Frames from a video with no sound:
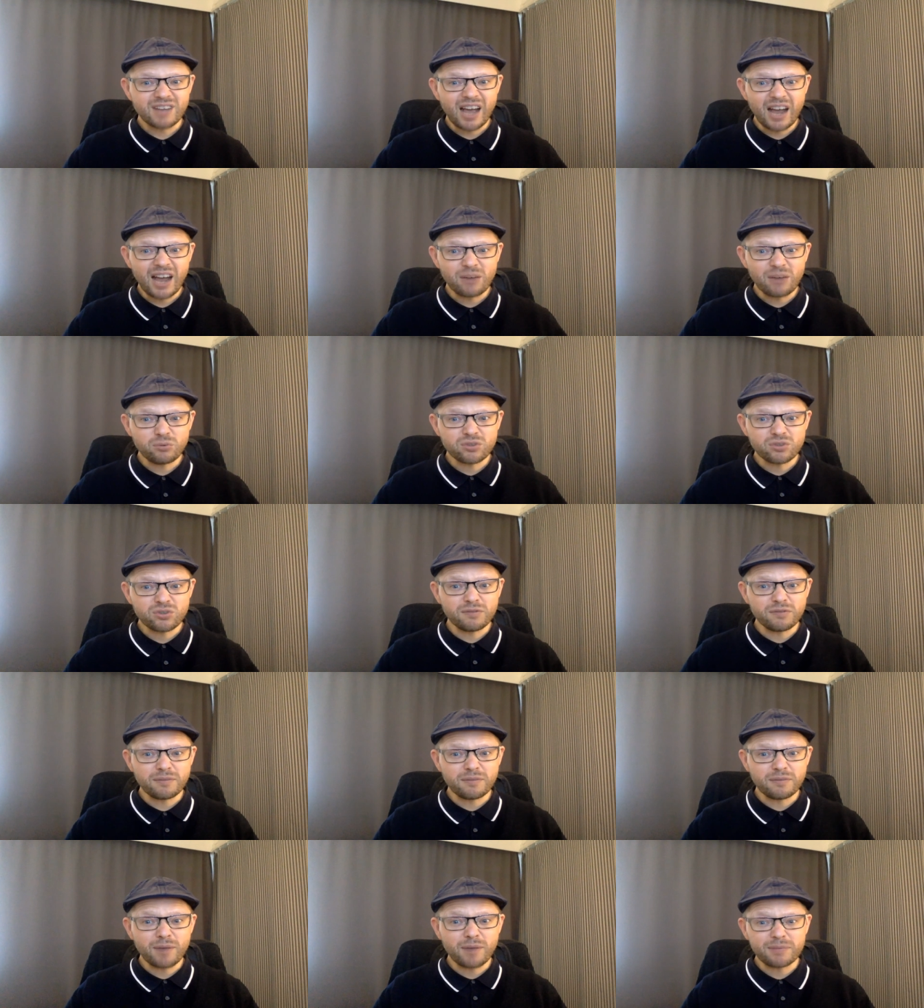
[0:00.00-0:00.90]
and also
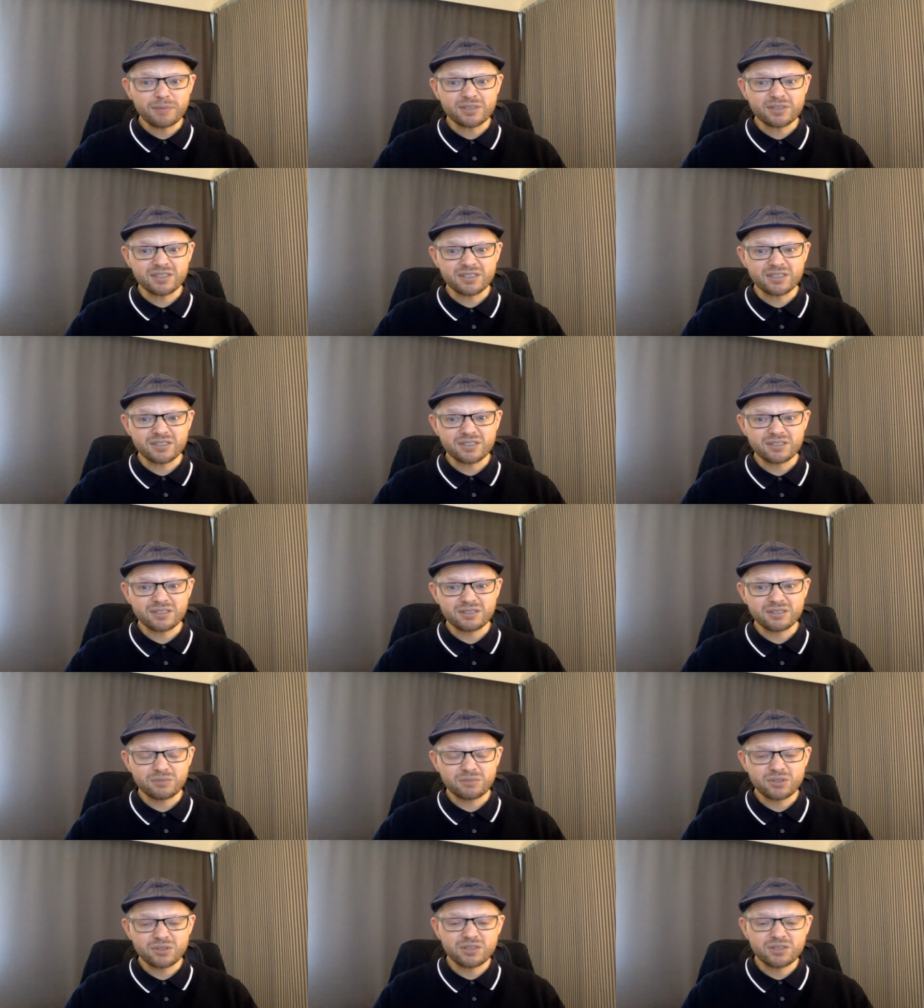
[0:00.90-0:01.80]
for my business,
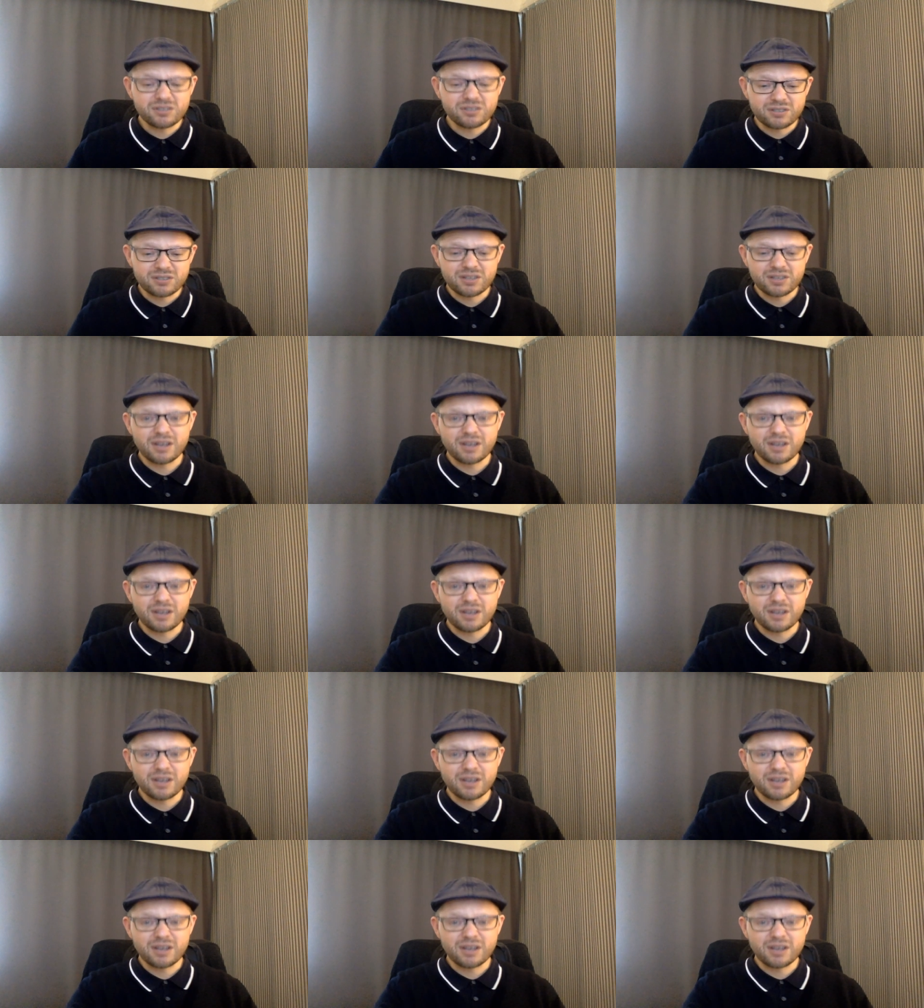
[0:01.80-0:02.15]
which is